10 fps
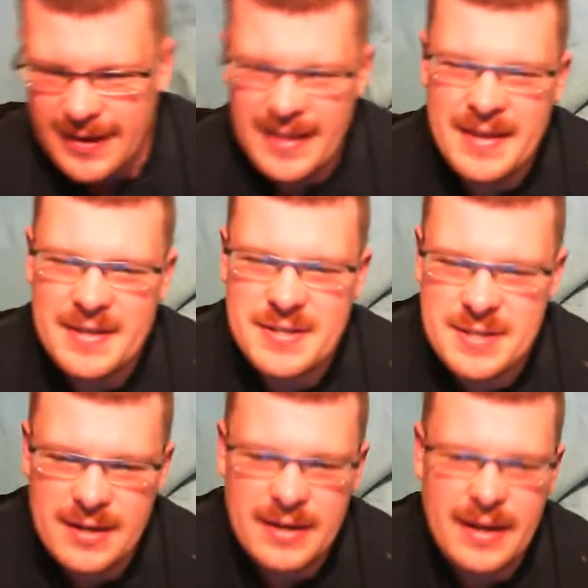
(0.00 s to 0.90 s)
And then this
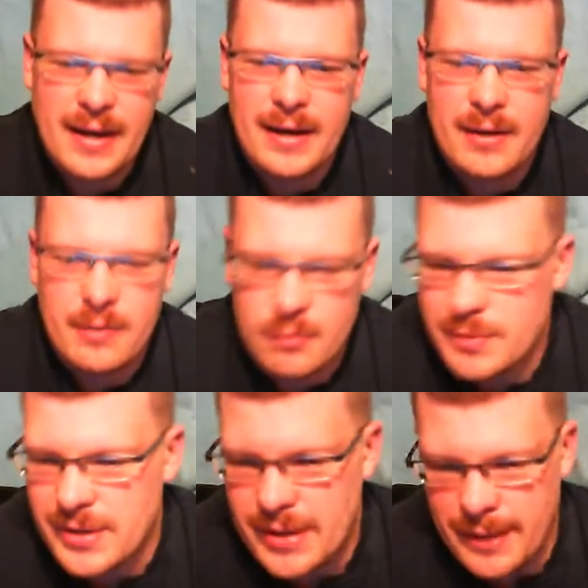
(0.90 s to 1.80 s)
Sunday,
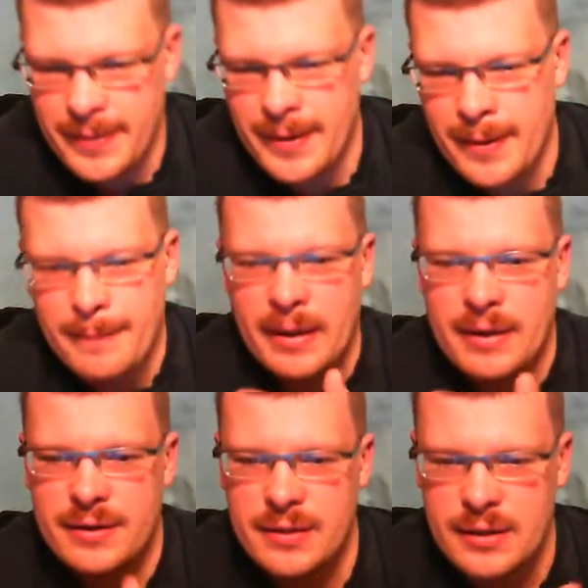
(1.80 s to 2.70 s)
we'll be gaming up
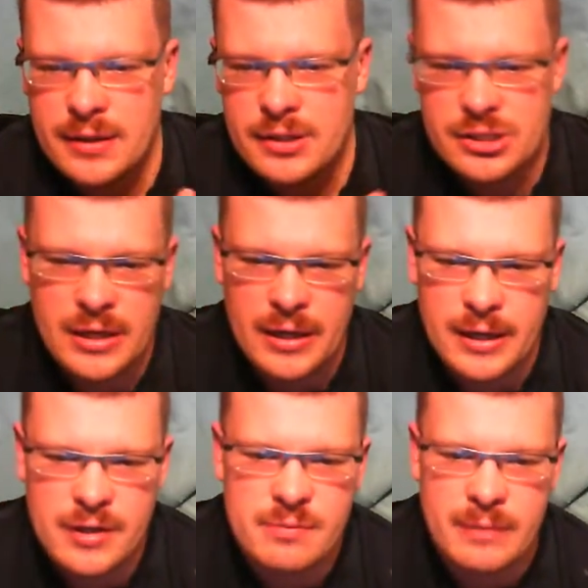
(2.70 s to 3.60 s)
at uh,
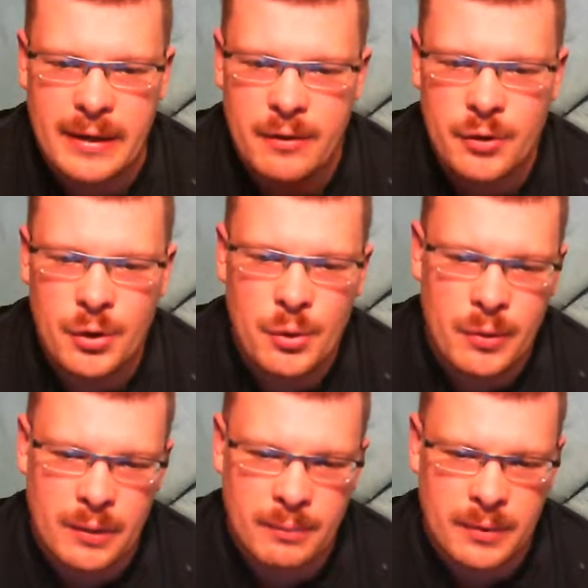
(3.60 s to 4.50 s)
Shenanigans, but I don't know what
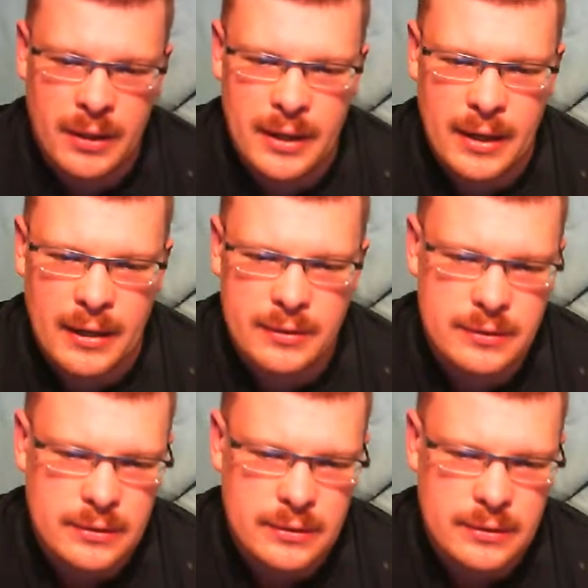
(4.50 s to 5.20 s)
we're going to play yet.